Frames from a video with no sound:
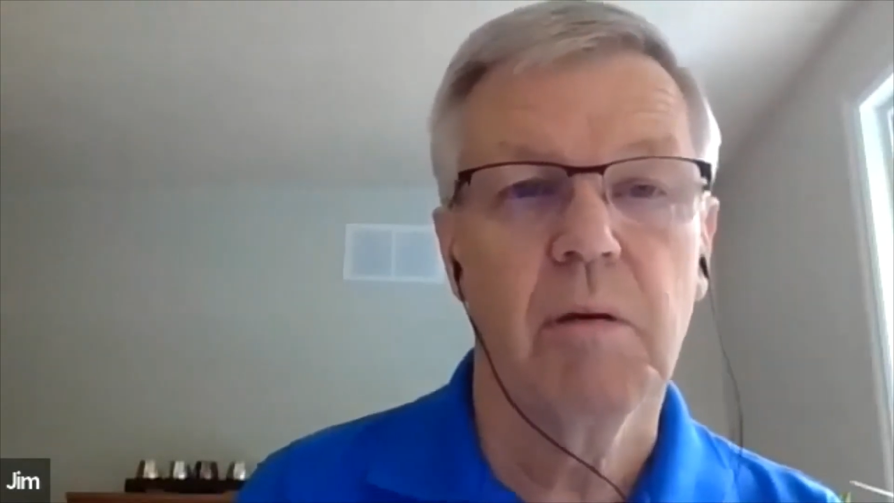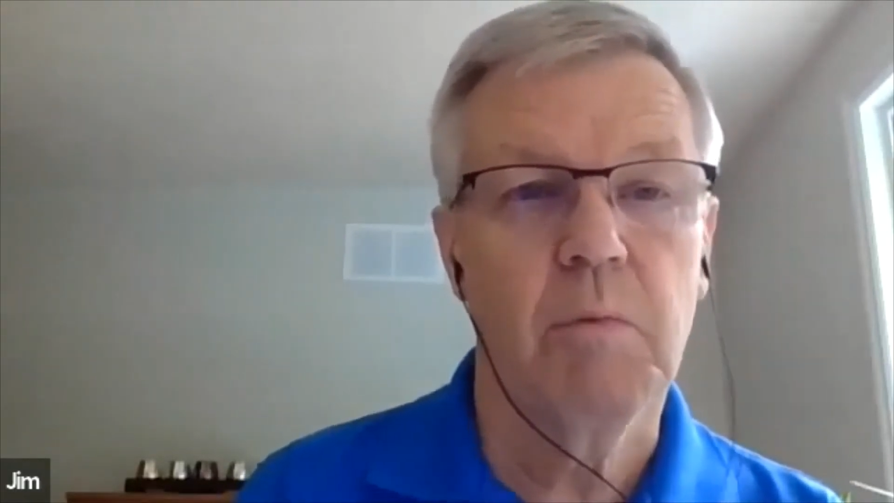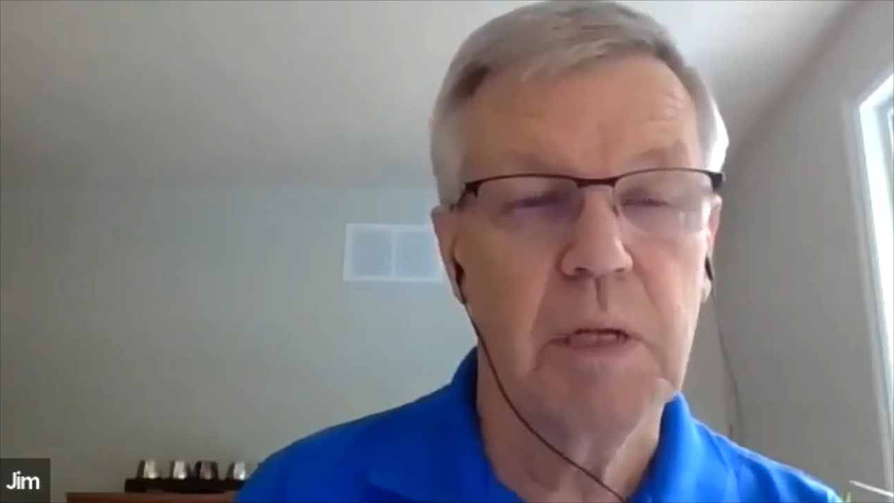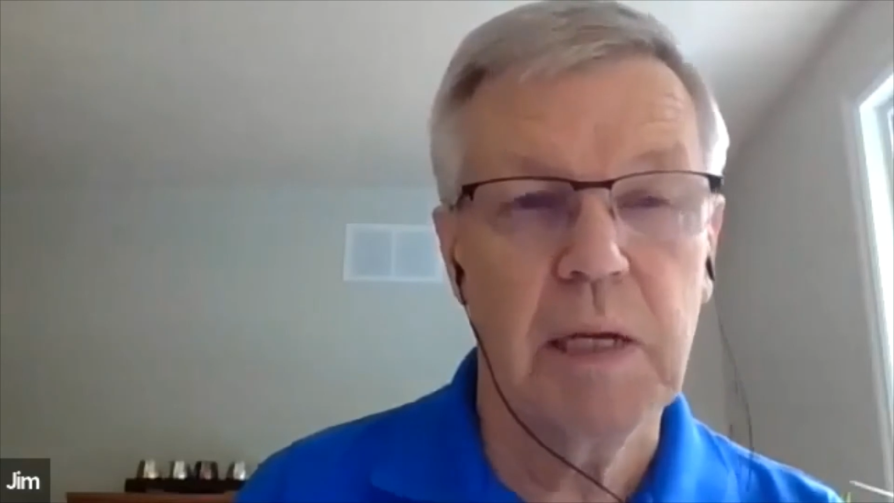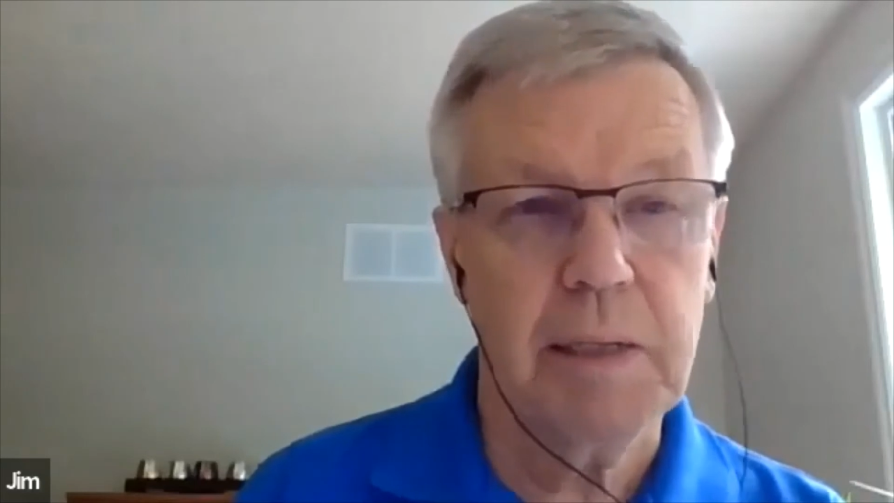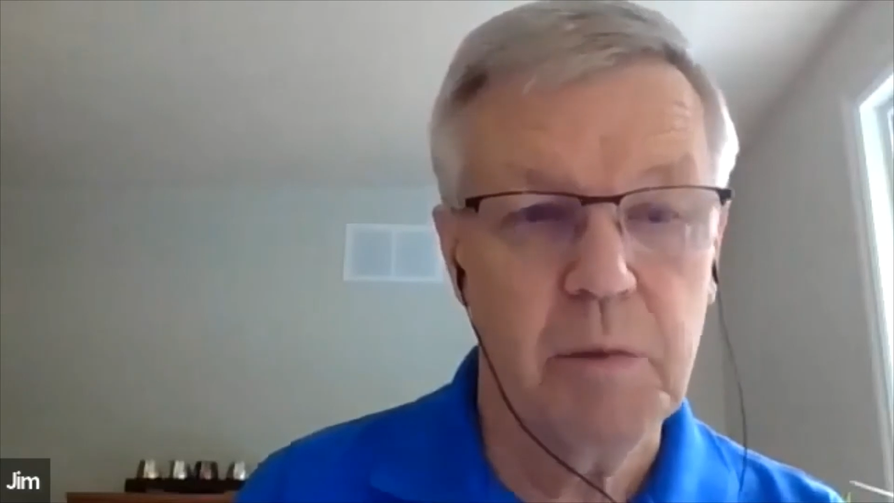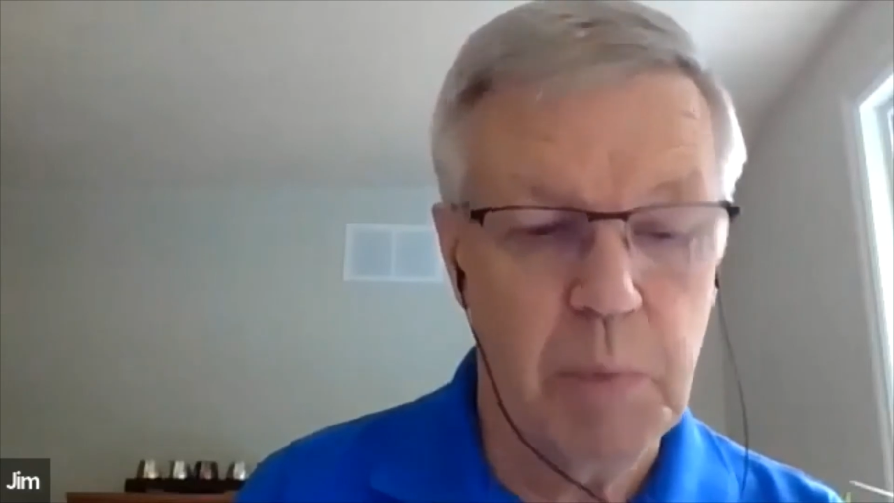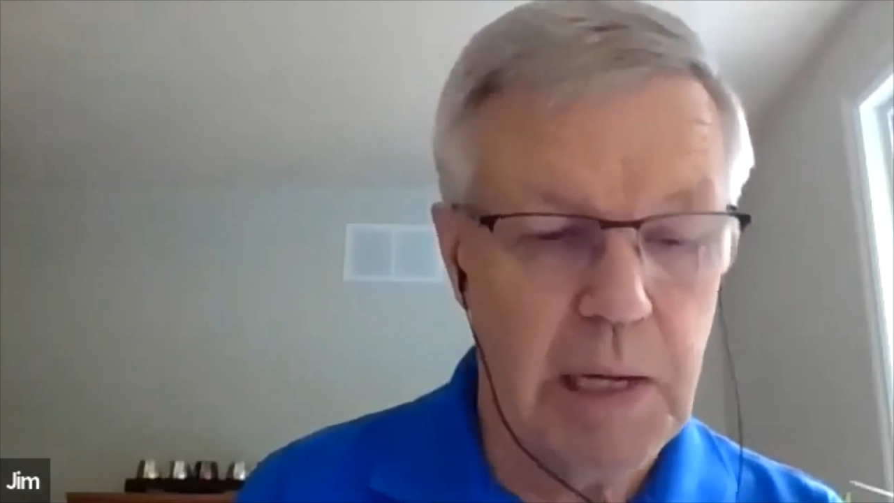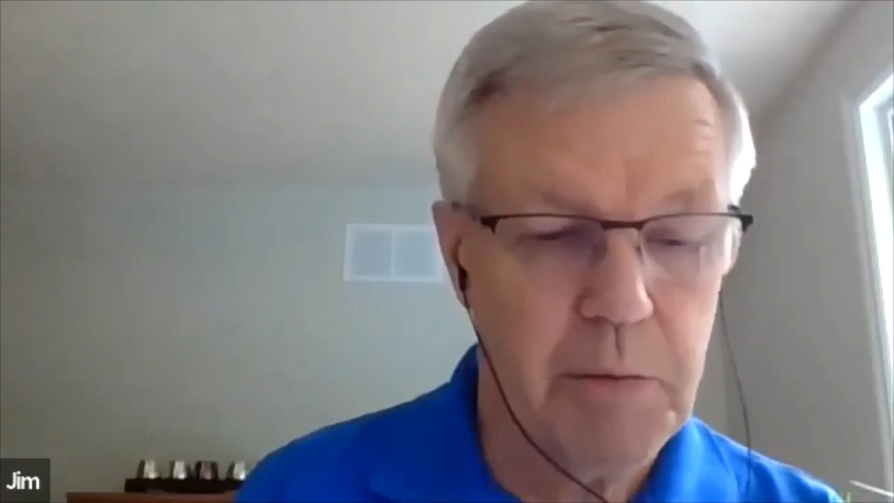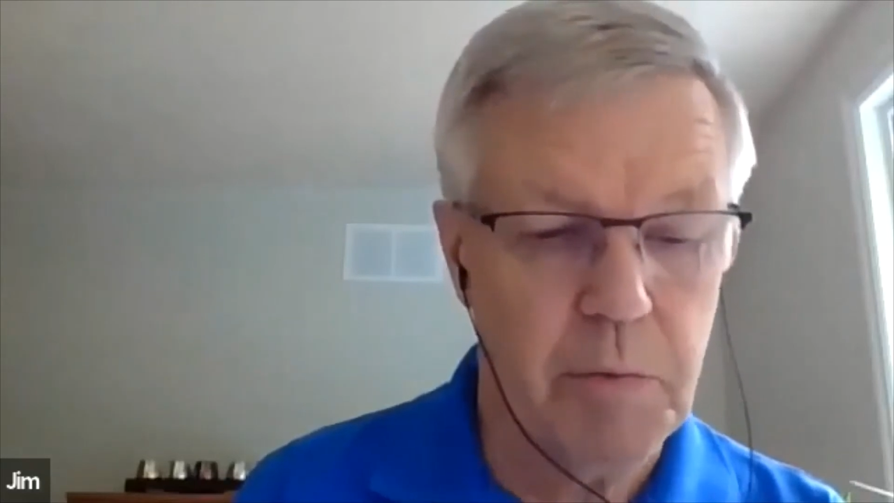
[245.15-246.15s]
we're not going to
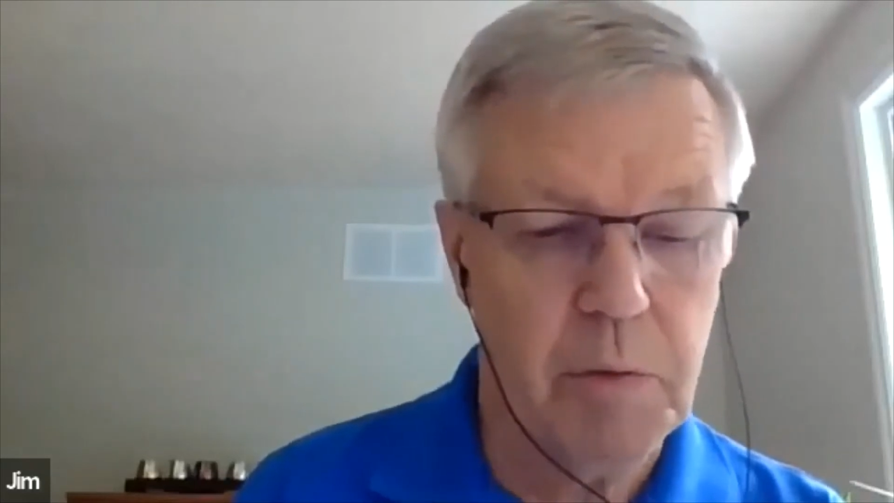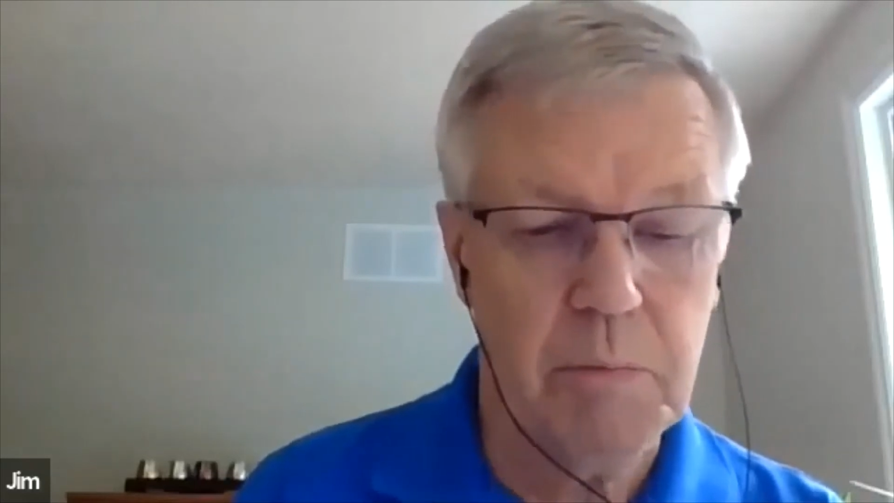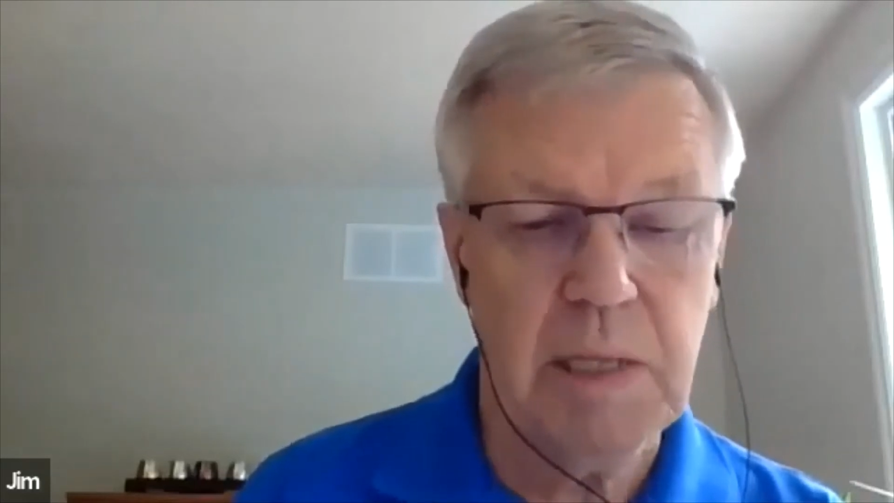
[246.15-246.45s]
bother them.